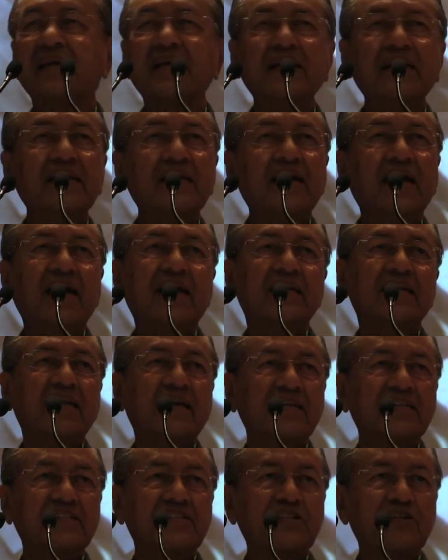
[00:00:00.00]

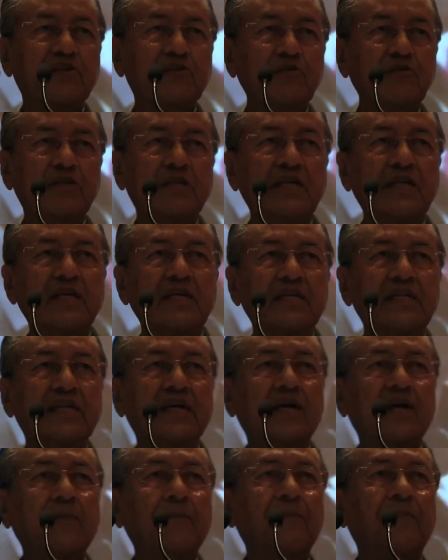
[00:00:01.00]
planning and
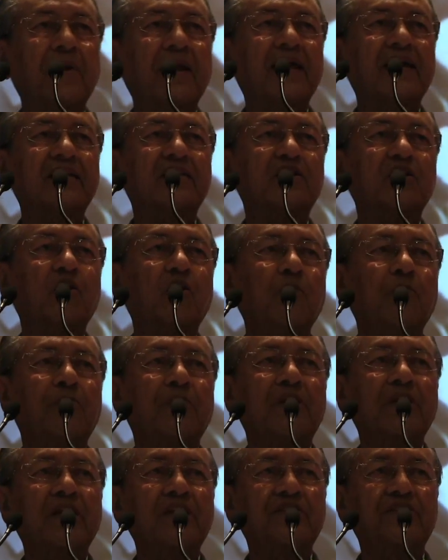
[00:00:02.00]
executing the
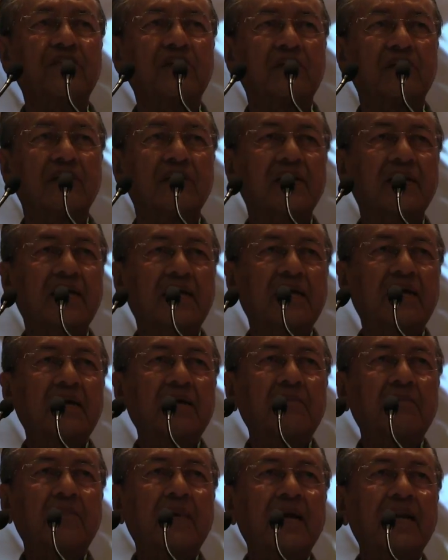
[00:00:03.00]
complex
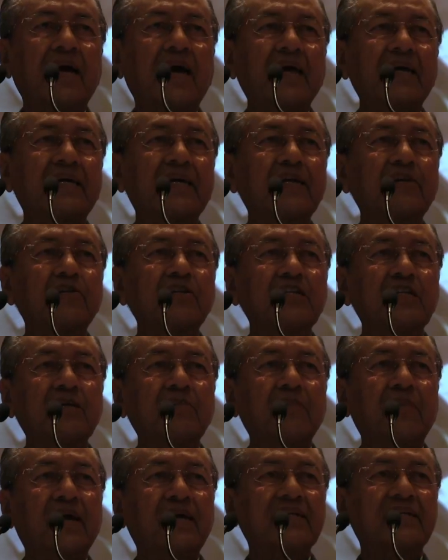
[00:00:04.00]
operation, but
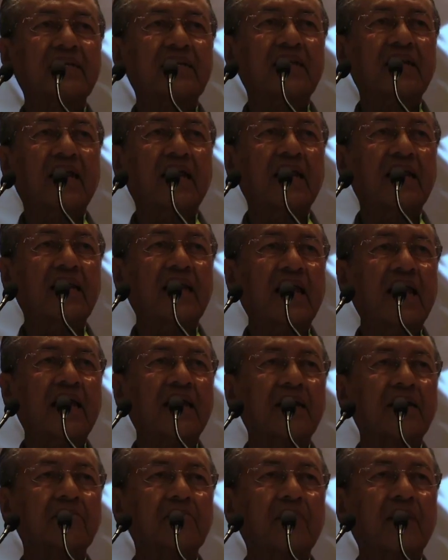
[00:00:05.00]
I cannot
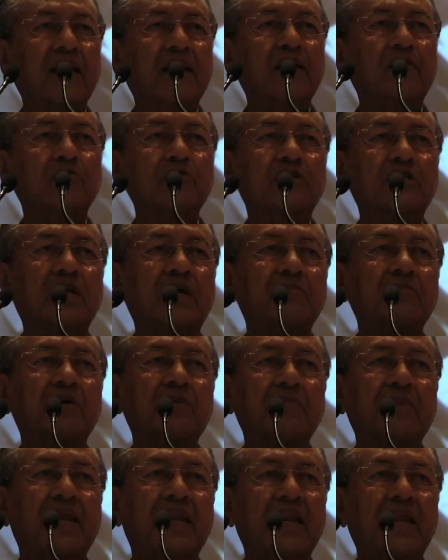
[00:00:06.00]
imagine an Arab
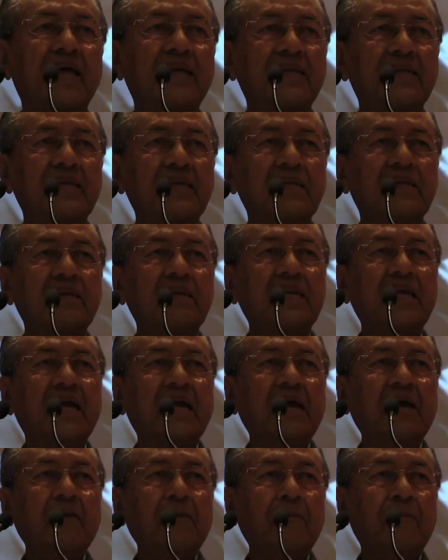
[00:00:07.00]
like Osama bin
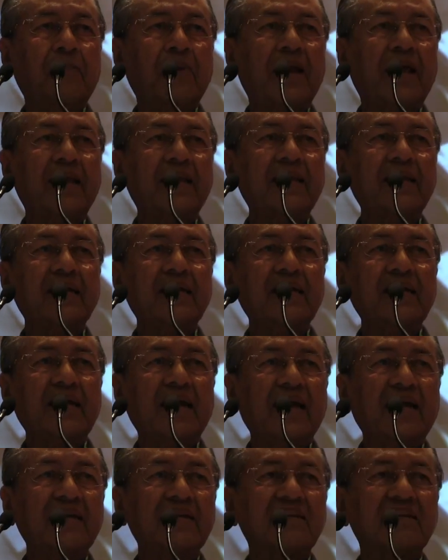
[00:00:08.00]
Laden
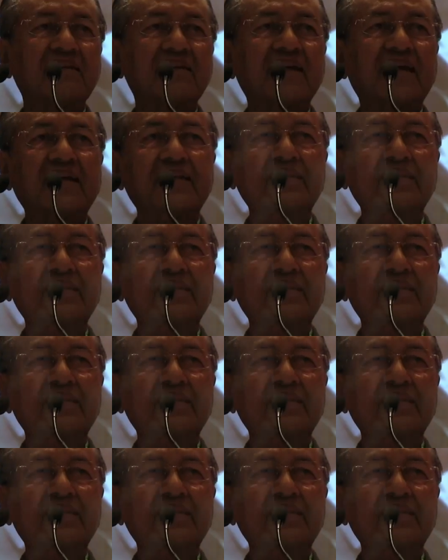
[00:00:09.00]
planning